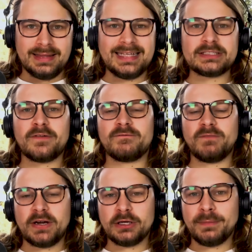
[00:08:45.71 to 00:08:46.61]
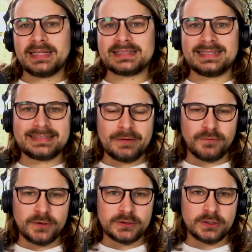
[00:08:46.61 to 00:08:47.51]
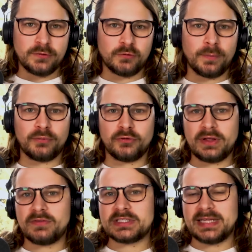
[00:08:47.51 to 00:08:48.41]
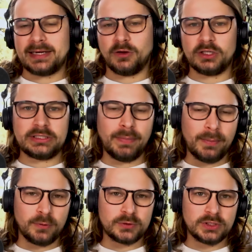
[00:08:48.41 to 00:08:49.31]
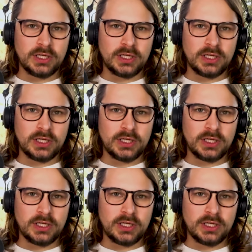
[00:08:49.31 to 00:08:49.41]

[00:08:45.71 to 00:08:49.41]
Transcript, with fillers: This fundamentally differs from previous technology bubbles.